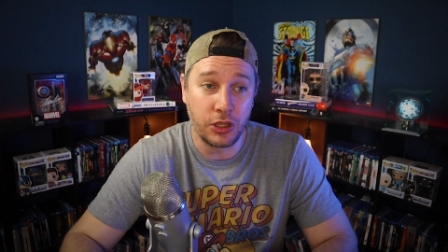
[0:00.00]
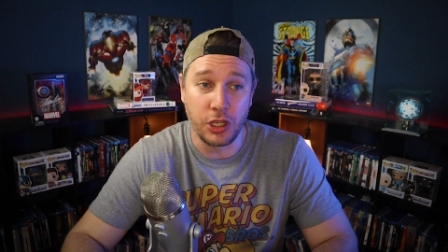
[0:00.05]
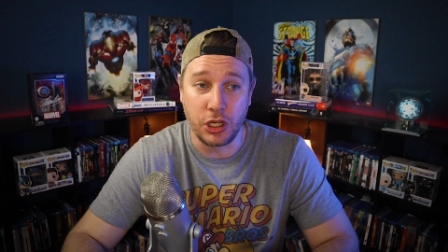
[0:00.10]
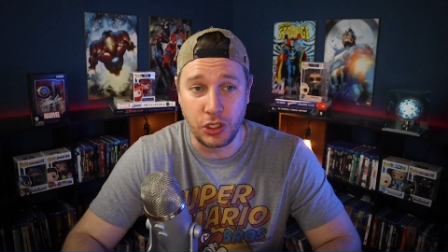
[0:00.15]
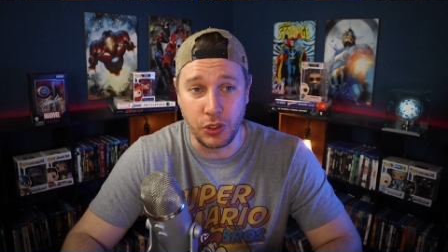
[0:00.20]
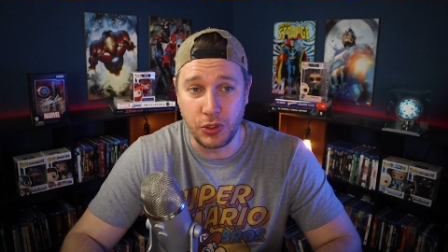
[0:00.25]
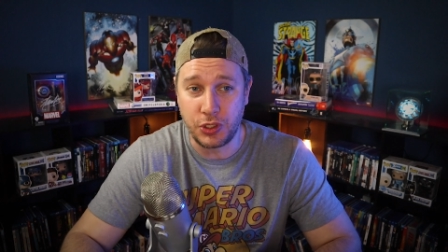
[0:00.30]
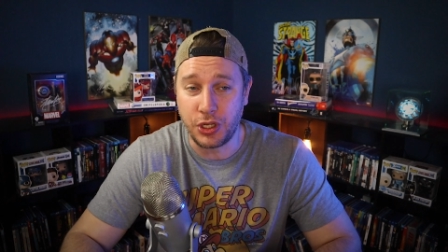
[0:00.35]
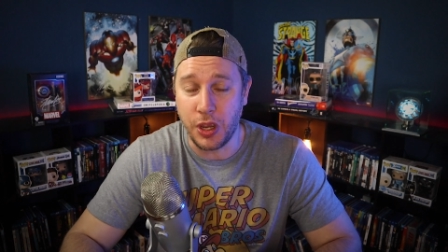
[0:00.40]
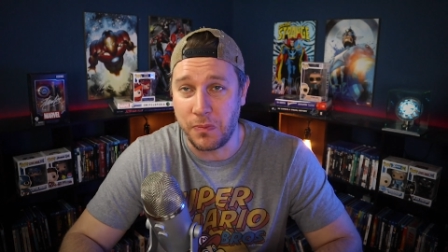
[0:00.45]
They
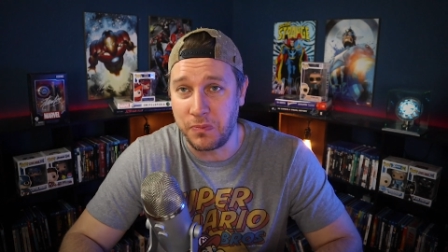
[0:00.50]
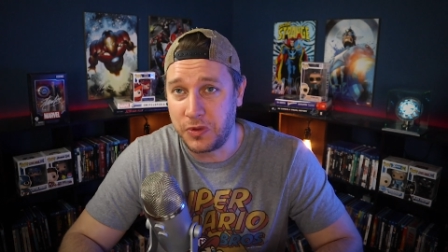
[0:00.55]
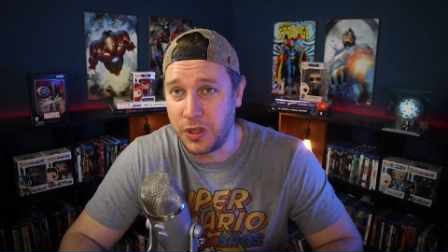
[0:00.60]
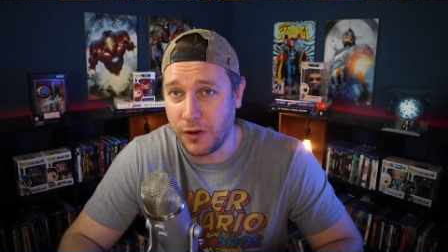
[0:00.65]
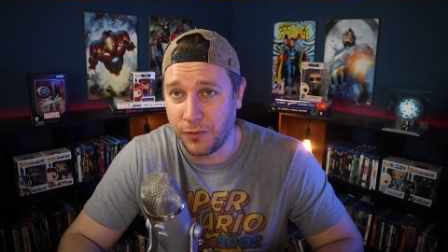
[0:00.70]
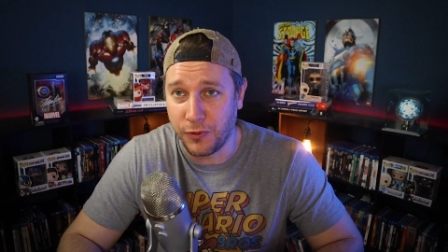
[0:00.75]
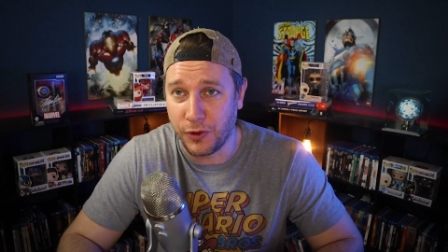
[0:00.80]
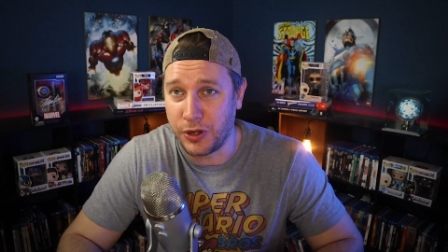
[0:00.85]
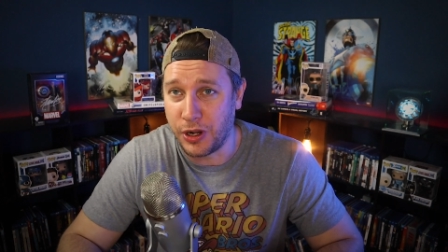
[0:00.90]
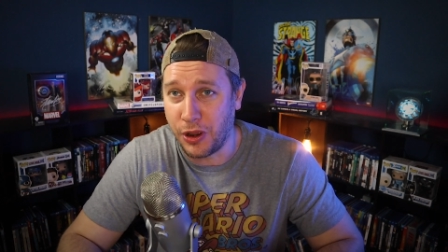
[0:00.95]
do something
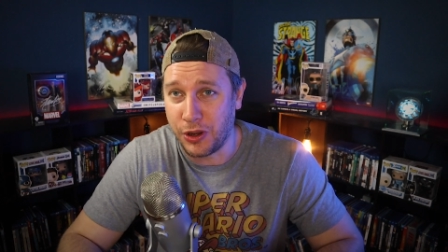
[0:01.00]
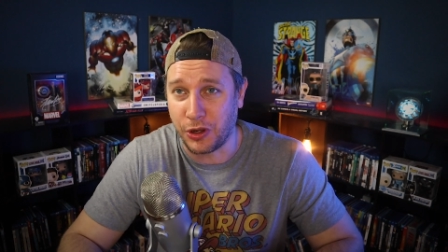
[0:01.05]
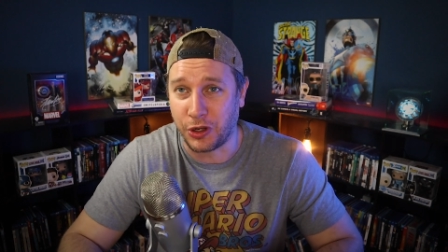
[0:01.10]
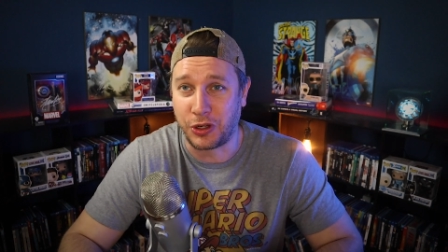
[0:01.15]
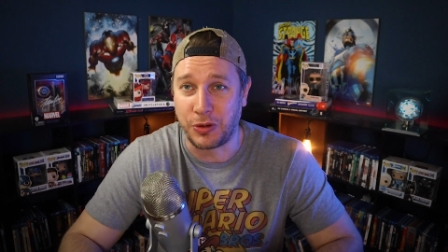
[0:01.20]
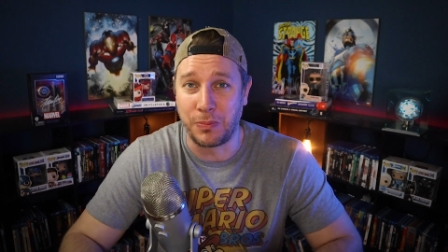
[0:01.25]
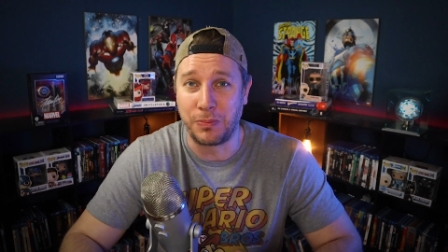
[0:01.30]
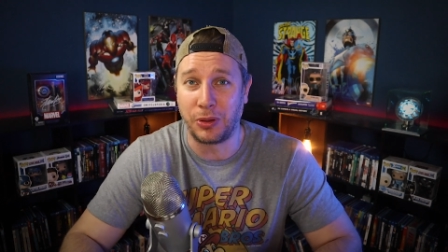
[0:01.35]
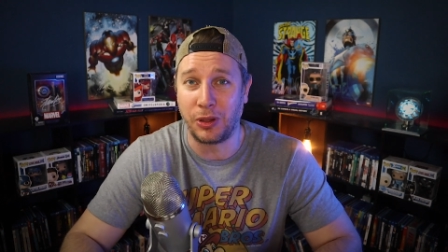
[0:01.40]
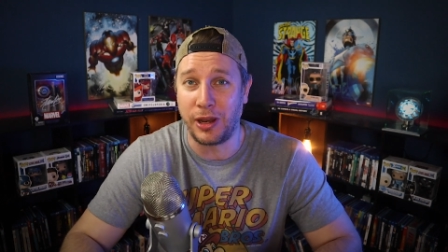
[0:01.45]
different. Now you're
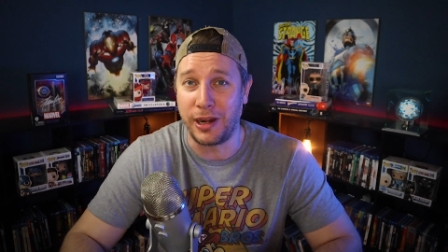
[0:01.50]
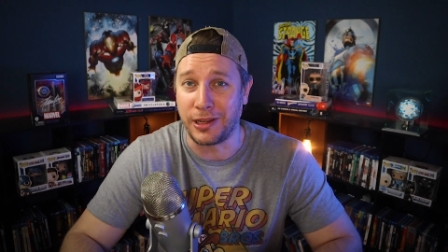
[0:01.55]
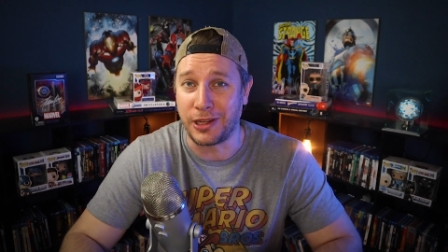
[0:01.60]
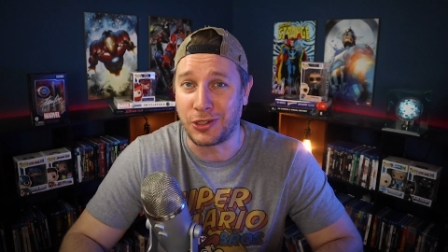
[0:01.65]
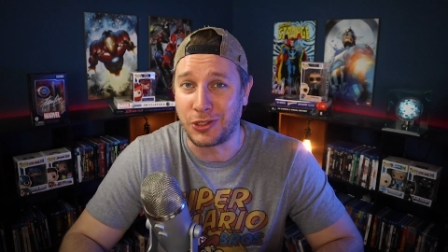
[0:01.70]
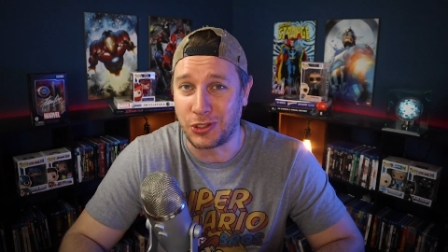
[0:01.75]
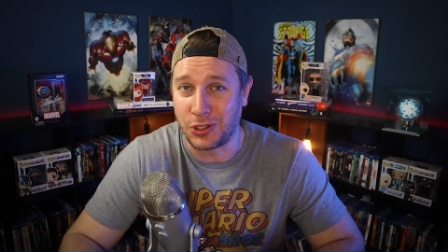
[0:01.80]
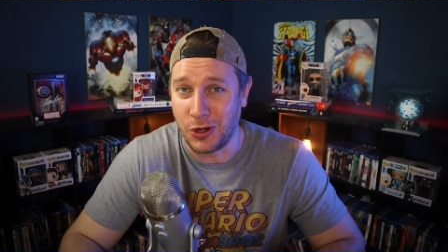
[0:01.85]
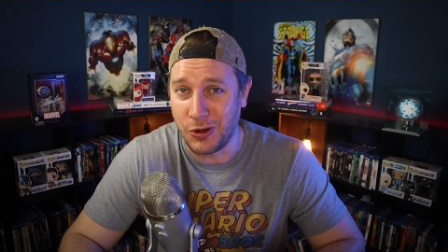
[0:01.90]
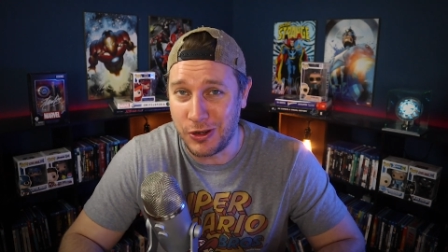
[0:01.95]
complaining
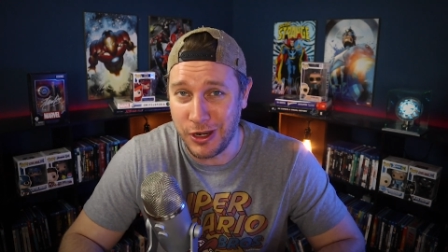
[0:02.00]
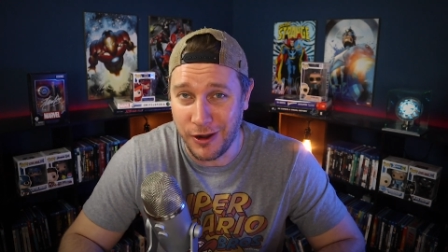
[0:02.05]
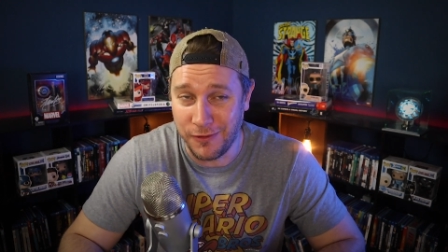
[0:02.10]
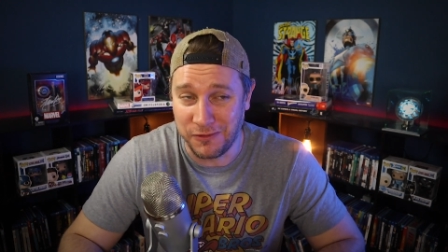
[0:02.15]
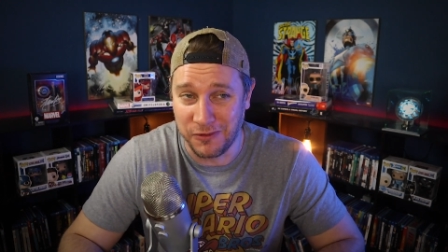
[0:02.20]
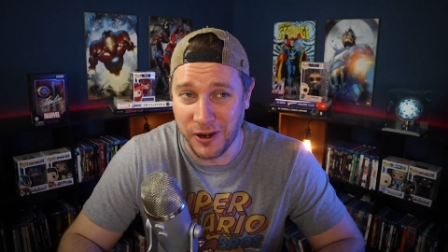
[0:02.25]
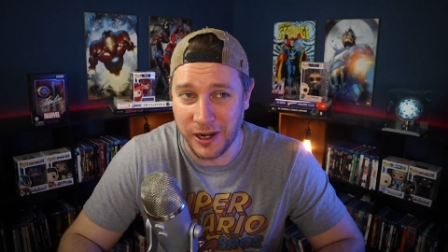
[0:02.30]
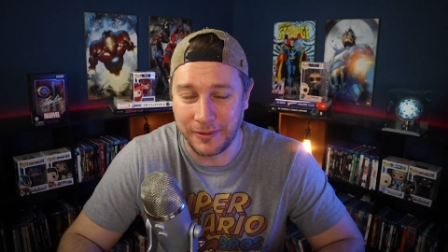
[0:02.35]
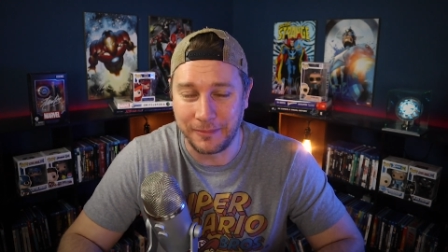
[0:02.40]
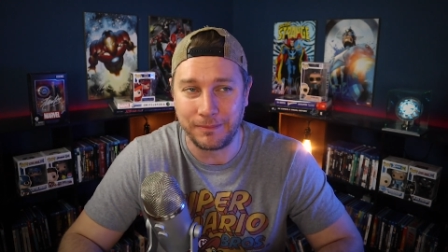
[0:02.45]
it's too
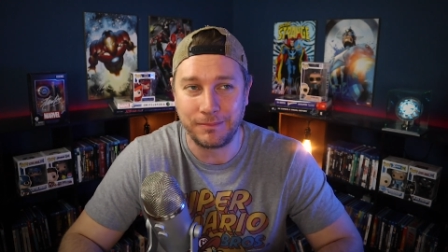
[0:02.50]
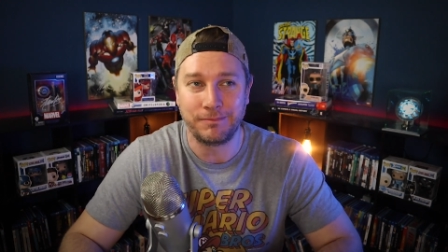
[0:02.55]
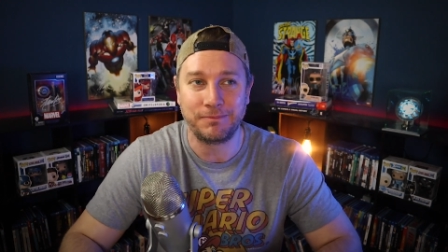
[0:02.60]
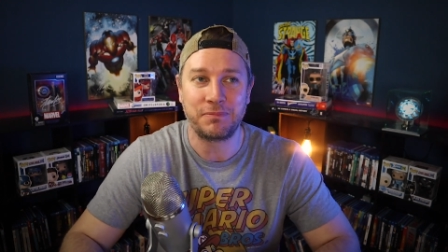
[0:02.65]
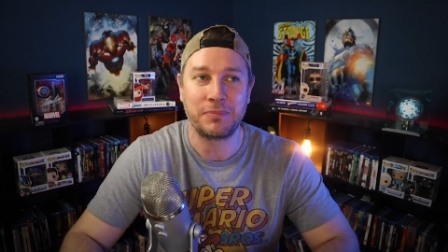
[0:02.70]
different.